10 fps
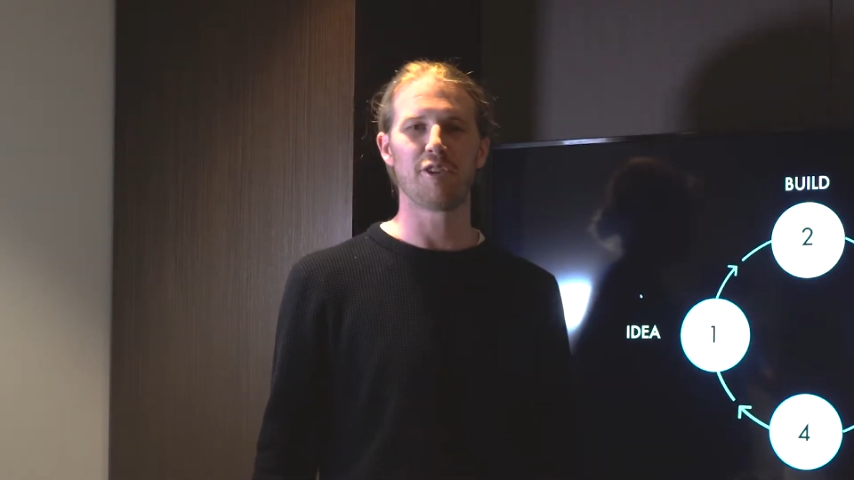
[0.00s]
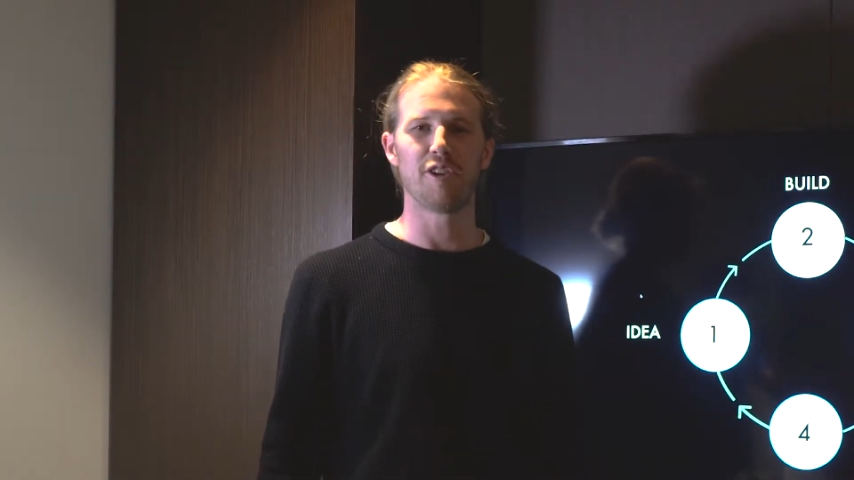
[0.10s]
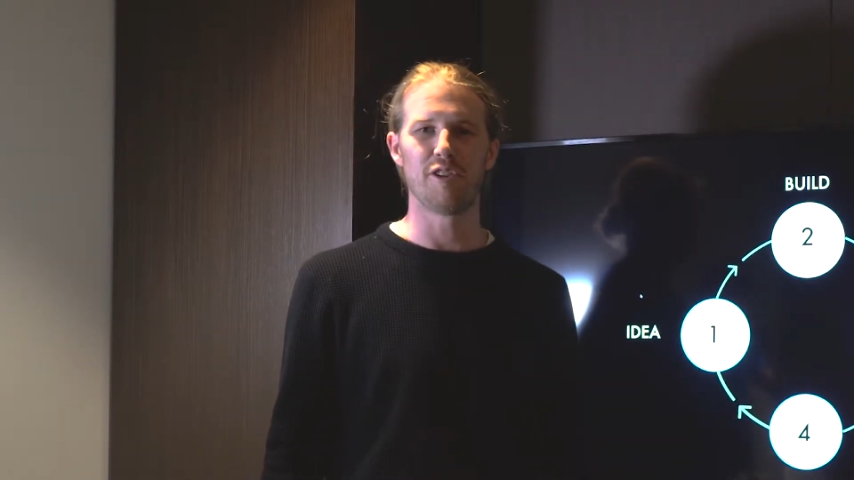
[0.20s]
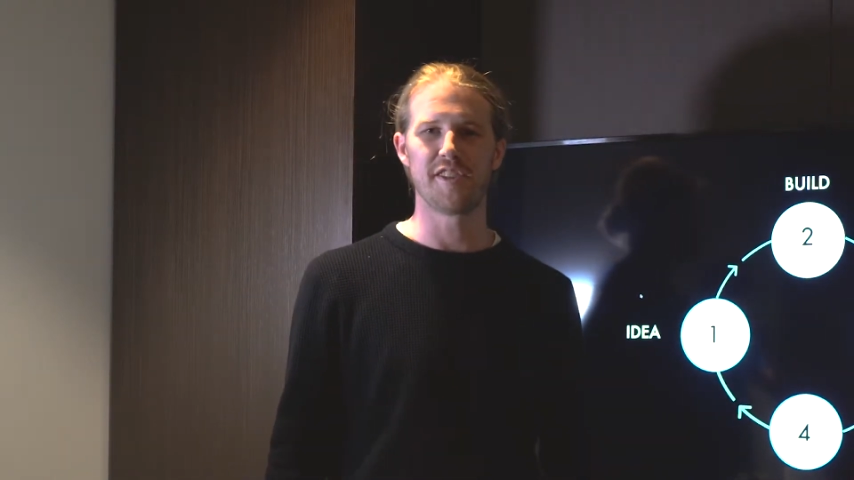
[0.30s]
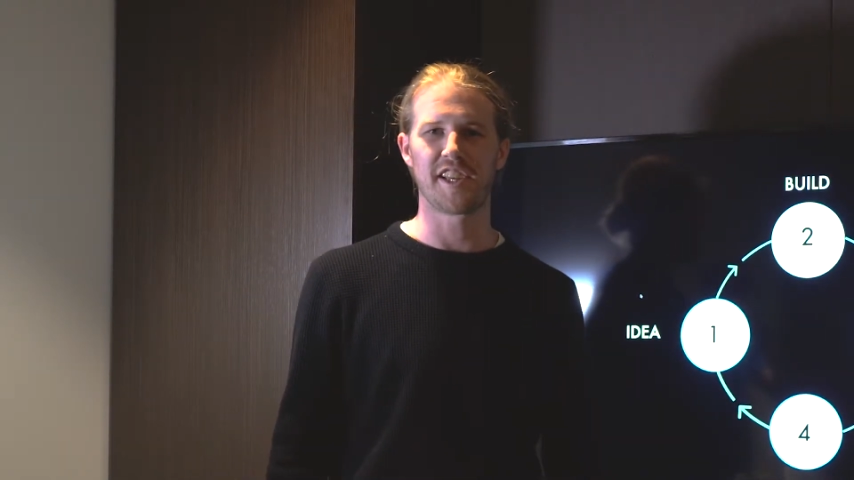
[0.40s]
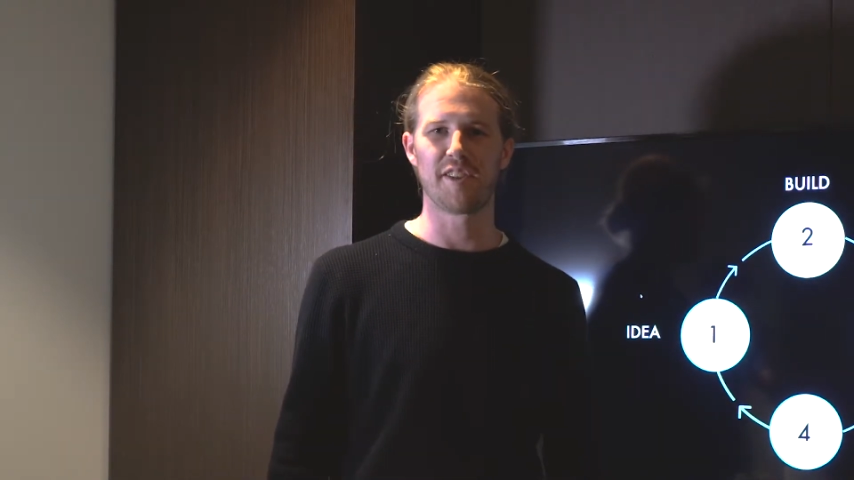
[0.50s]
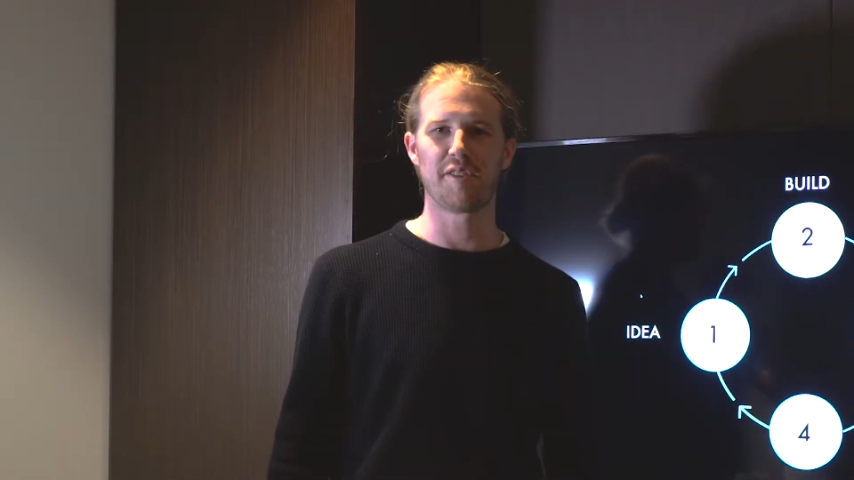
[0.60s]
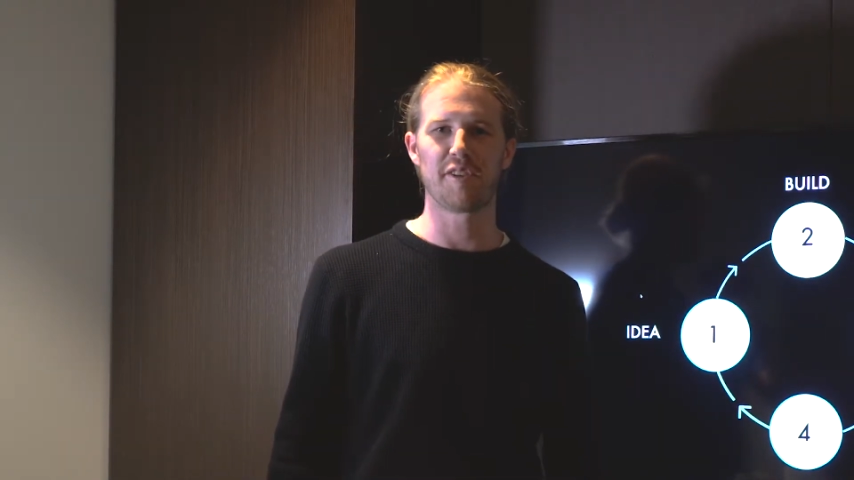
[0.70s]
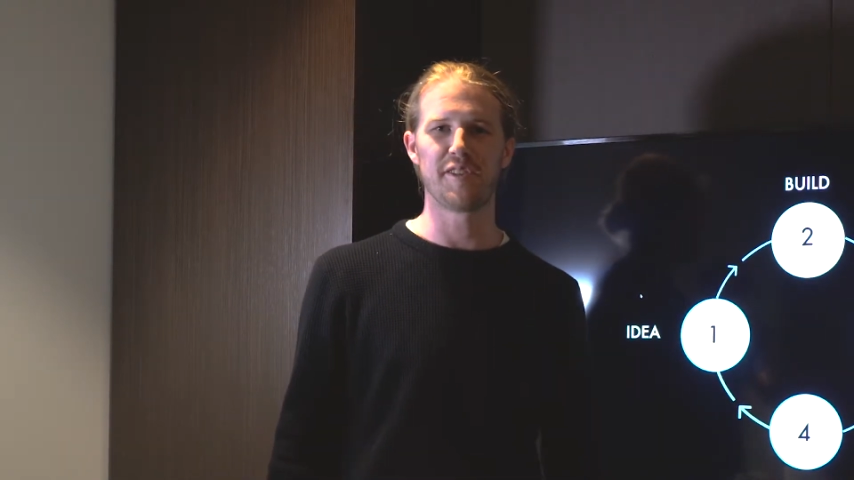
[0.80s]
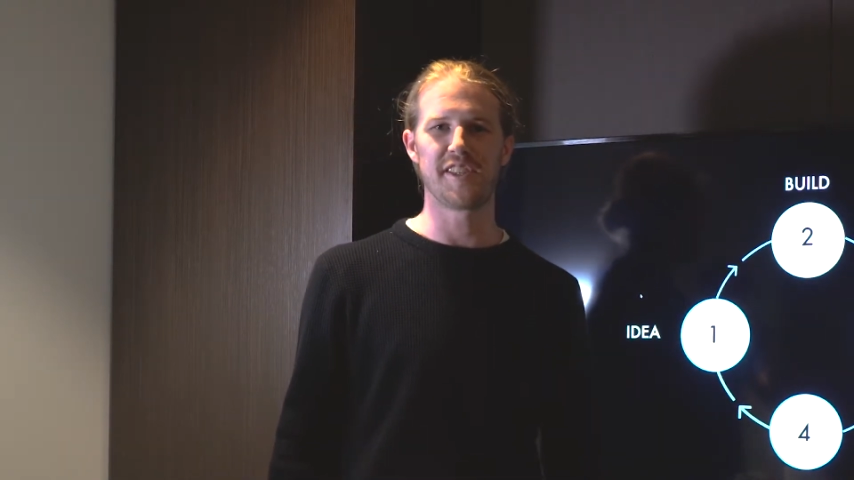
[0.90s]
or losing
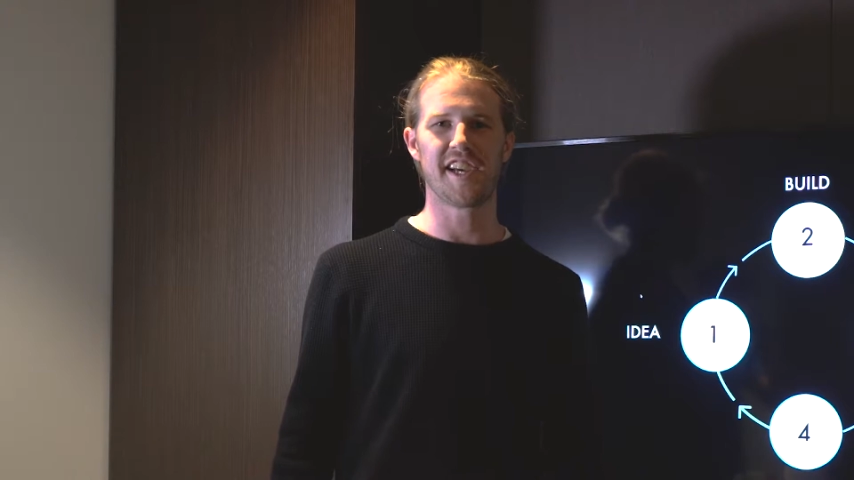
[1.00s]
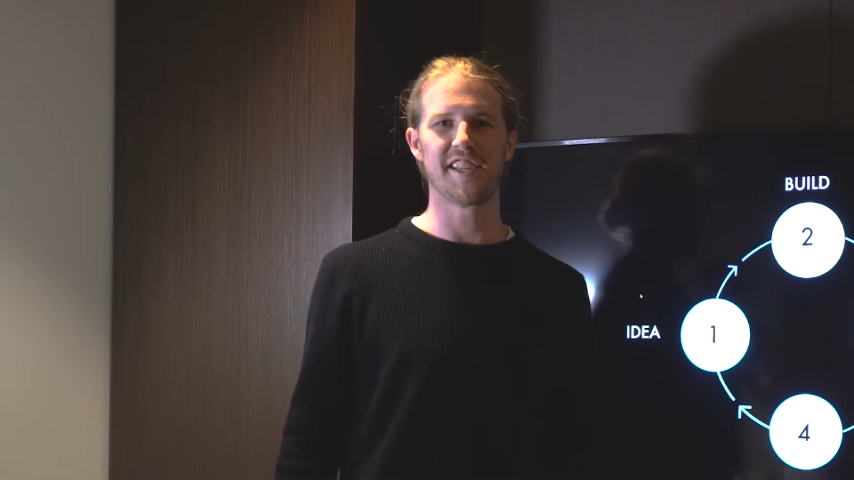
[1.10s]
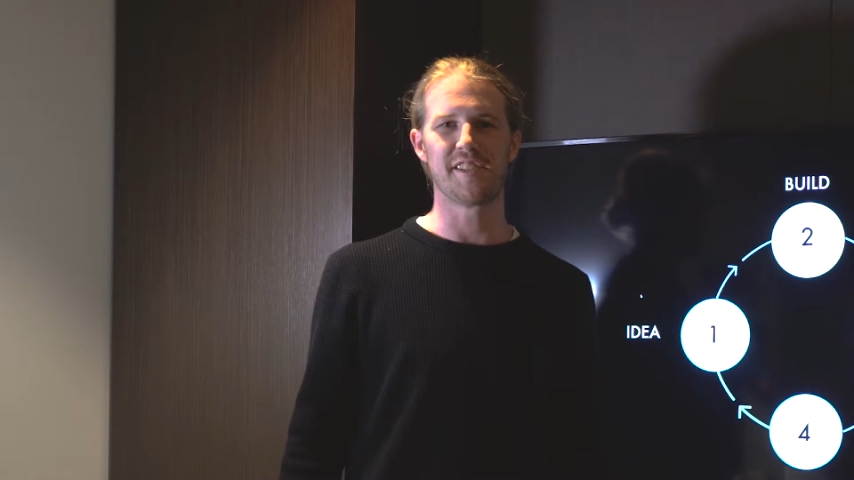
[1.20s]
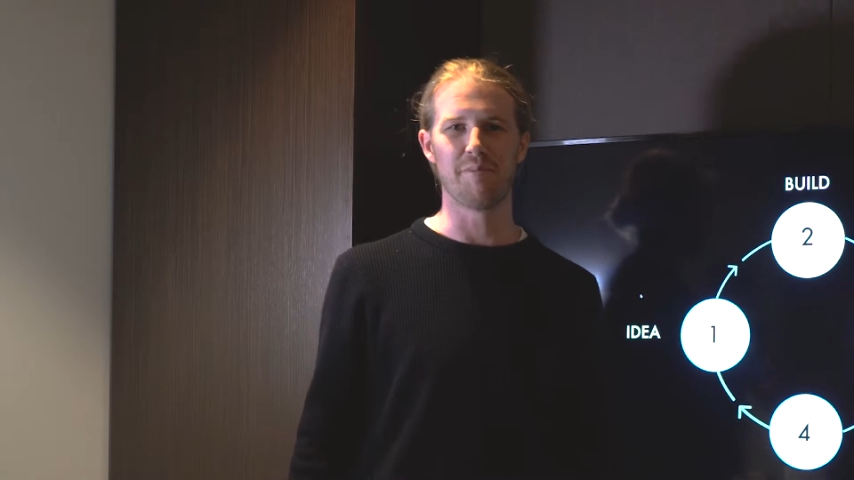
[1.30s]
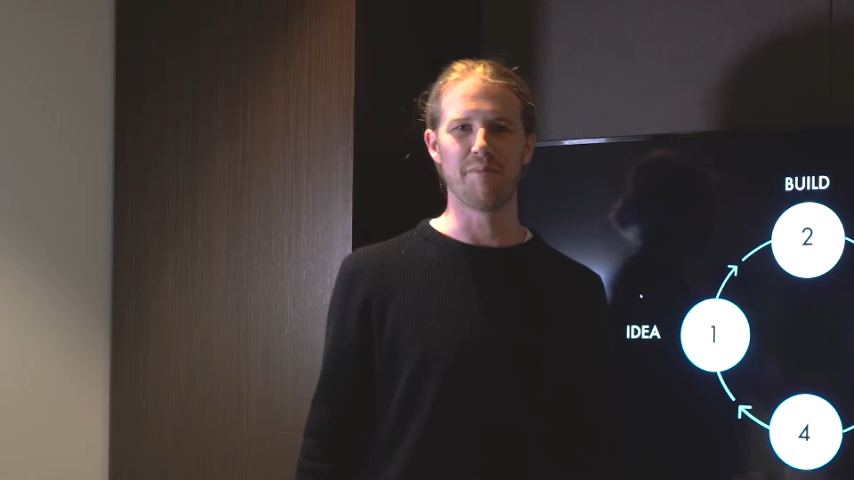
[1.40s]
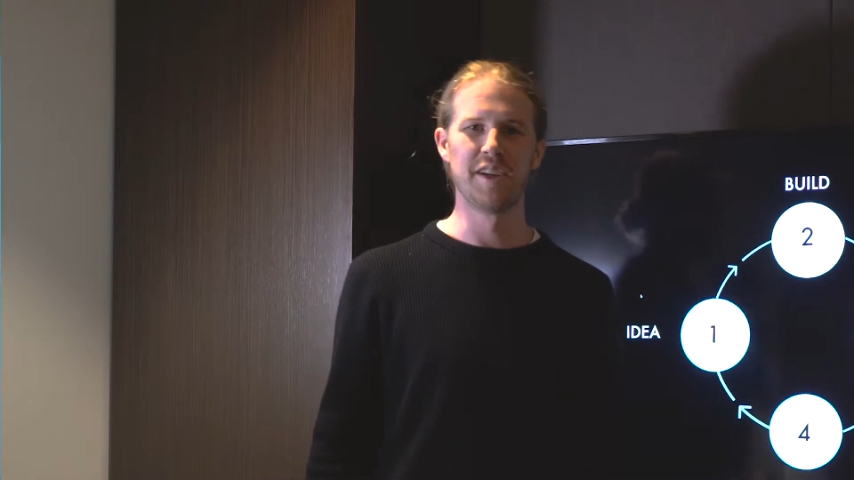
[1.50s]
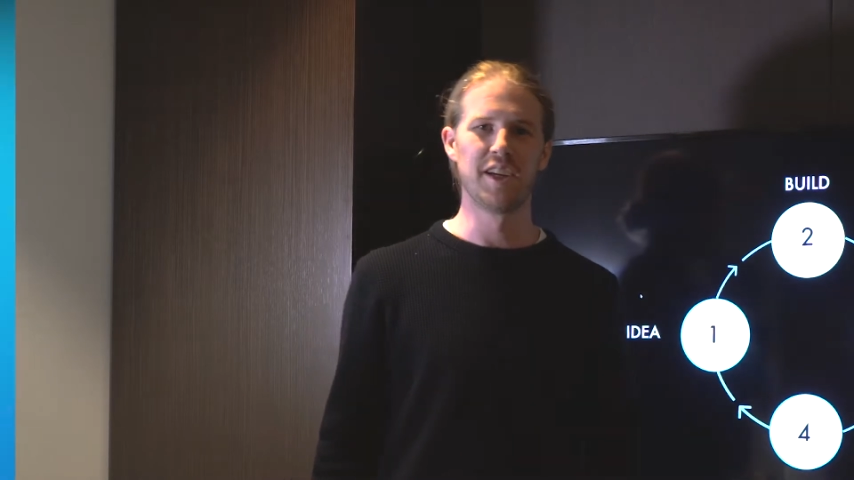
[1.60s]
enthusiasm.